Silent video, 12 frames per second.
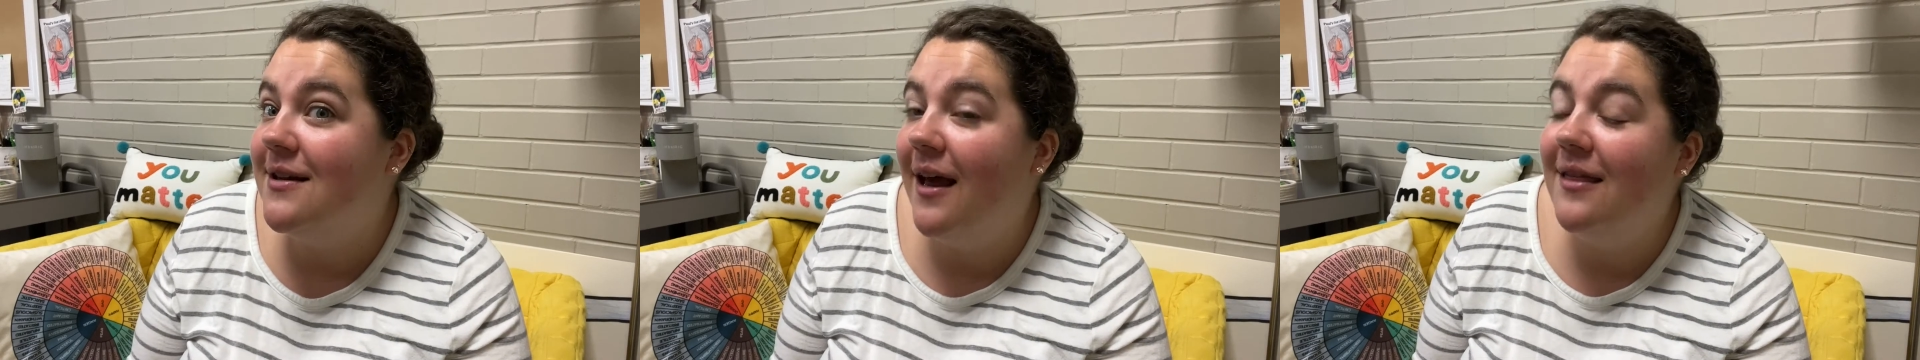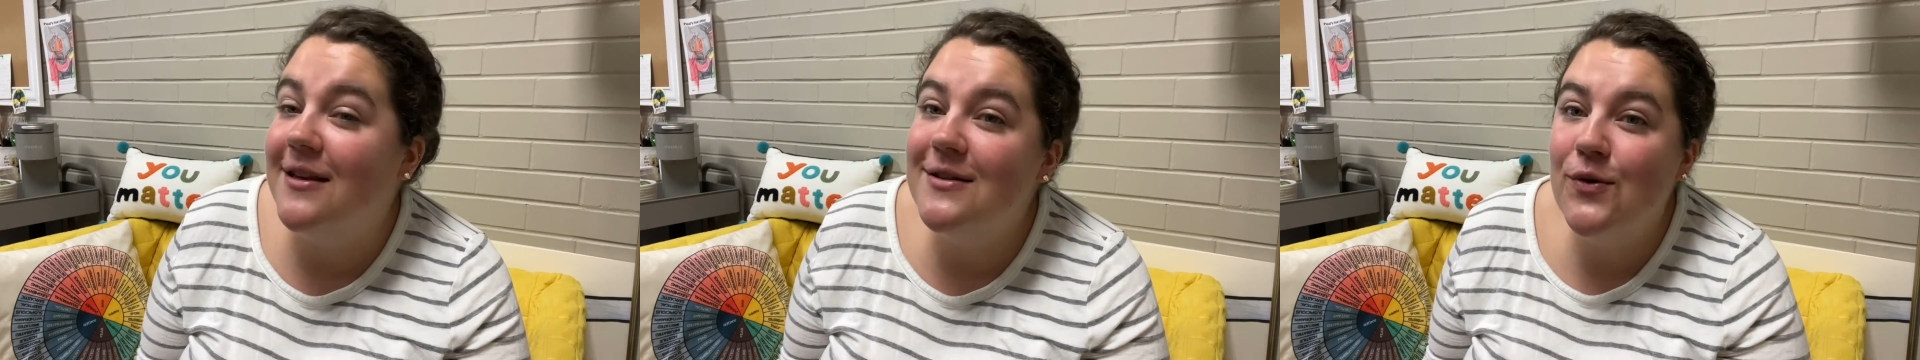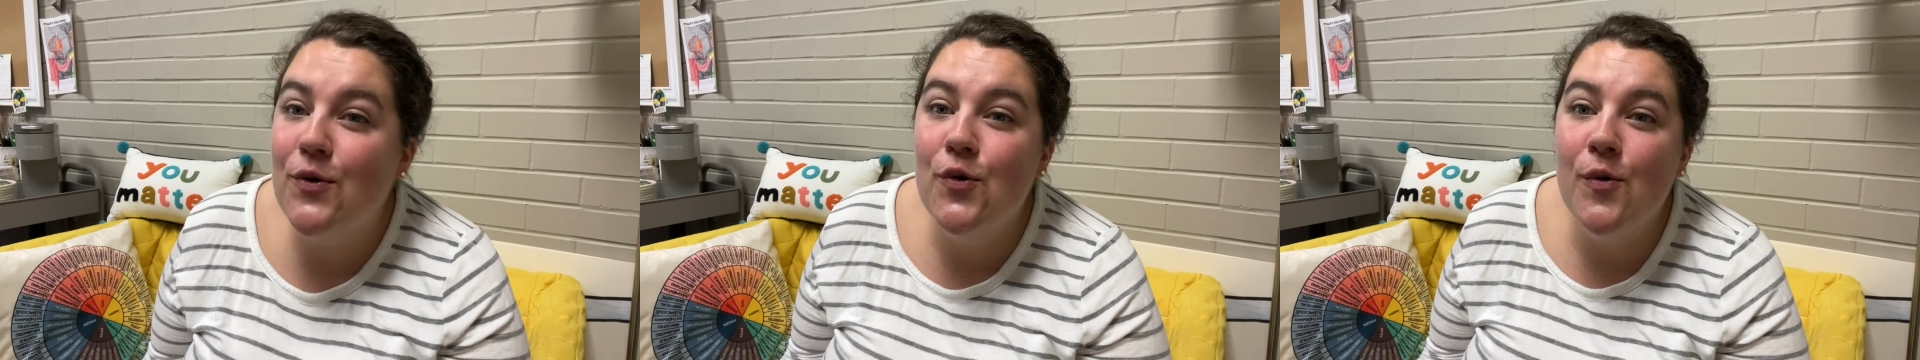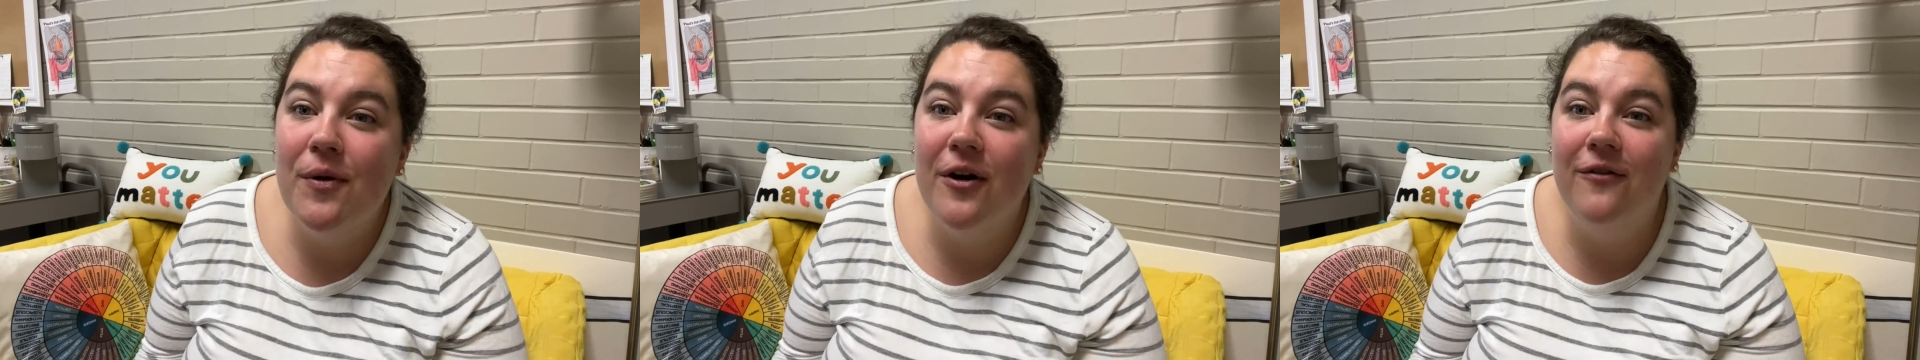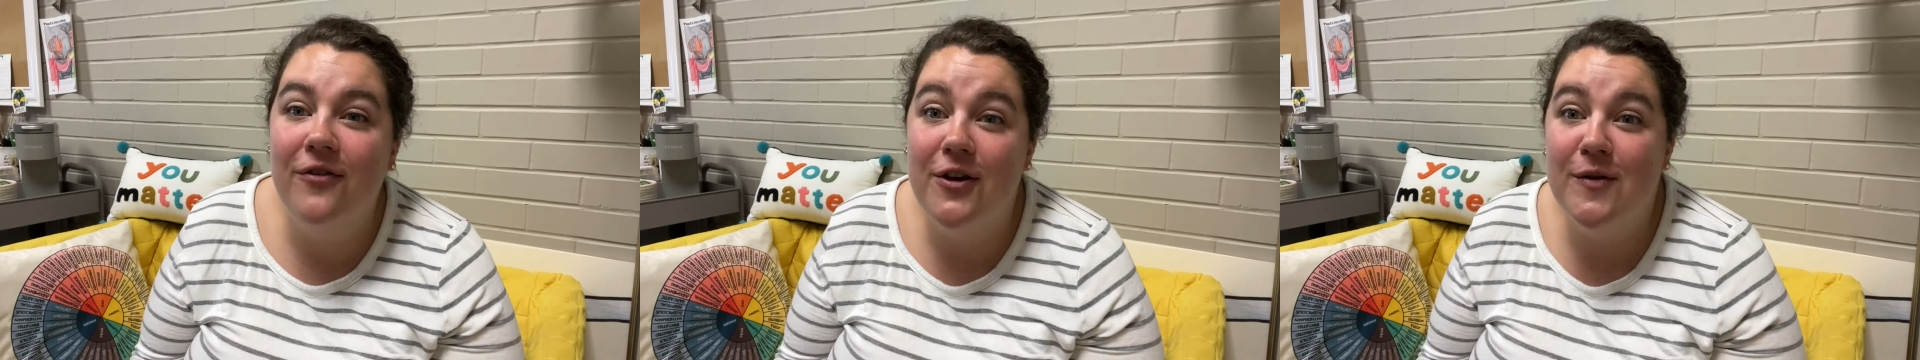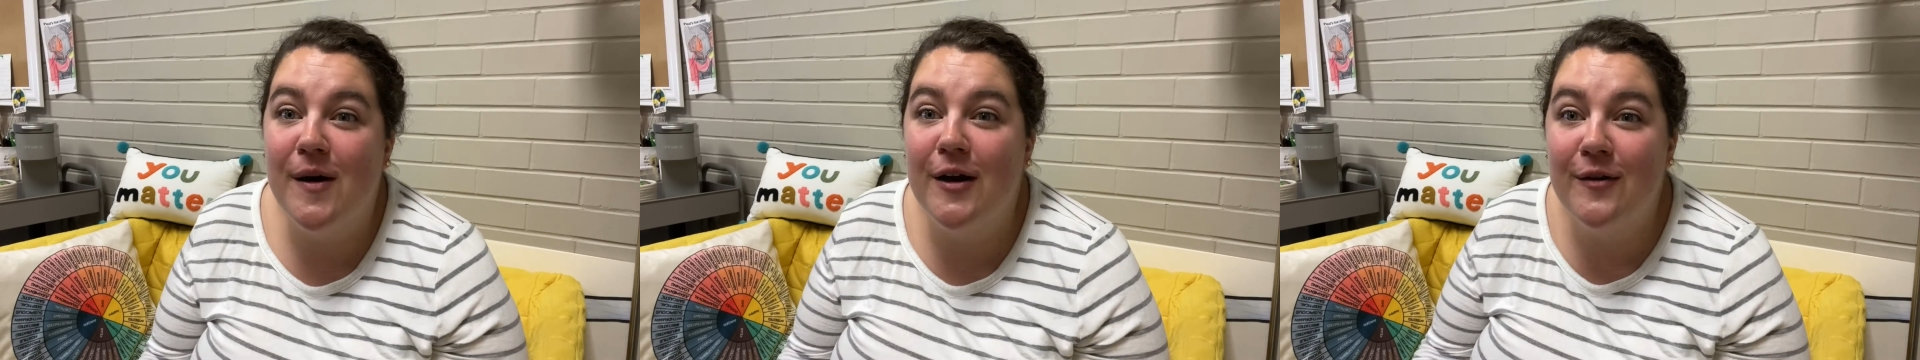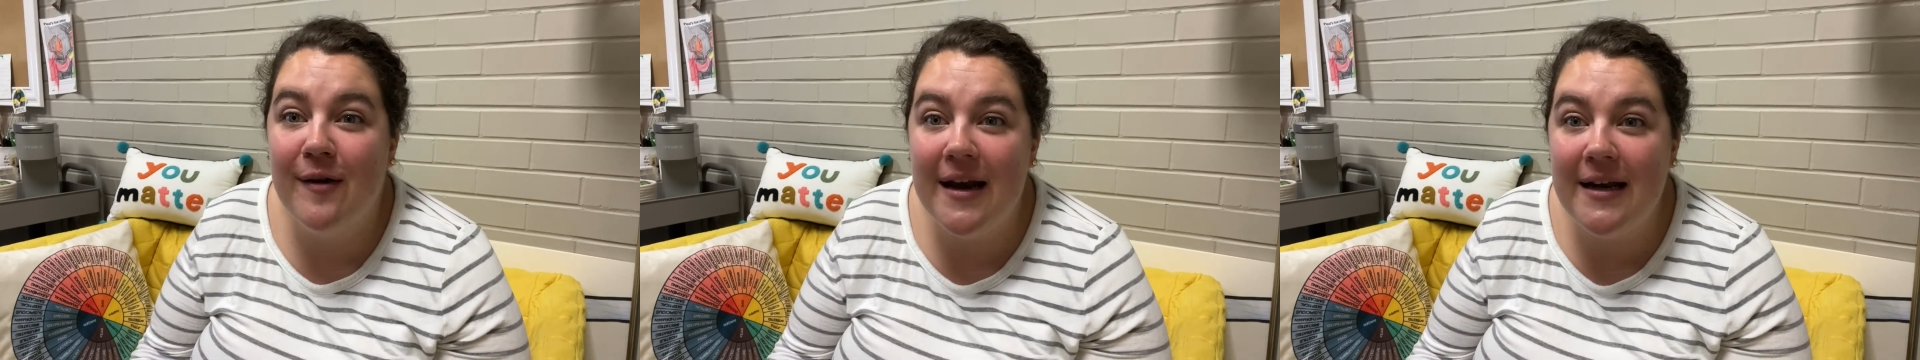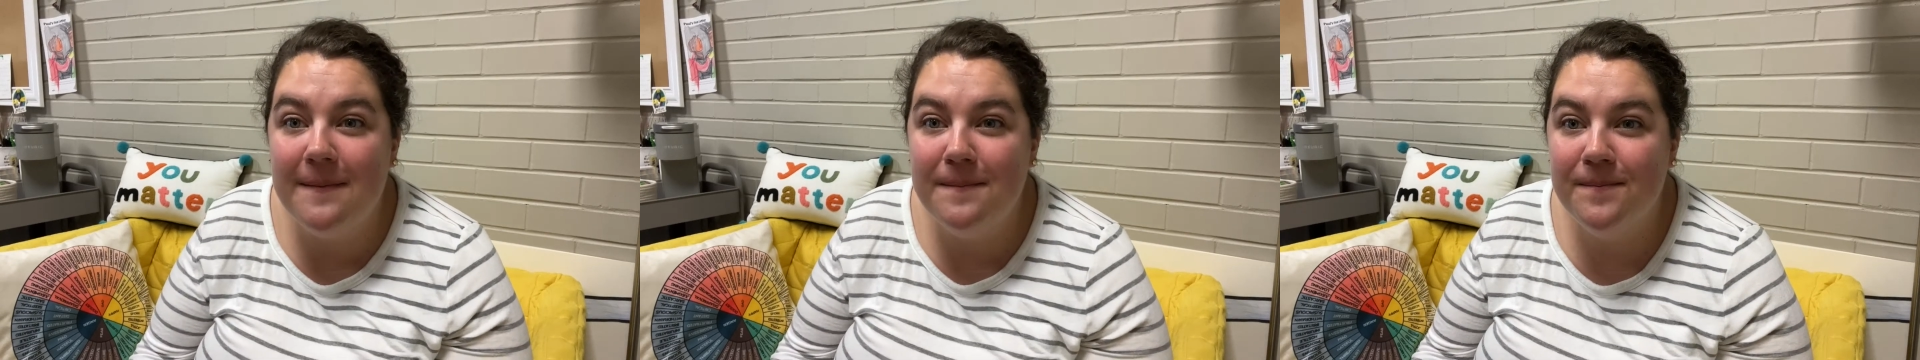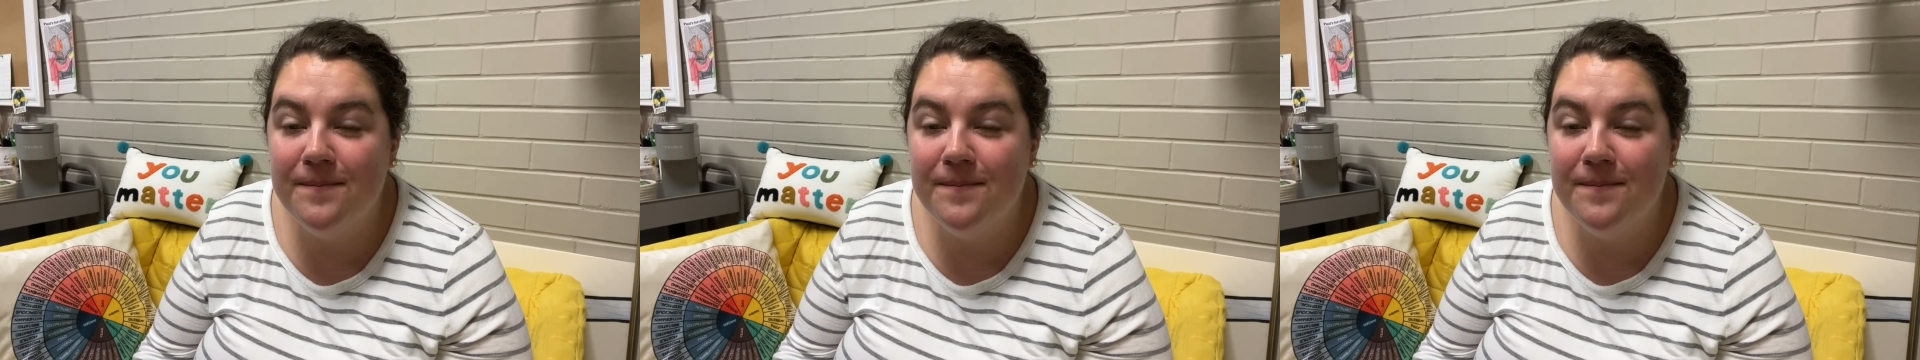and this cool perfume. Are you ready?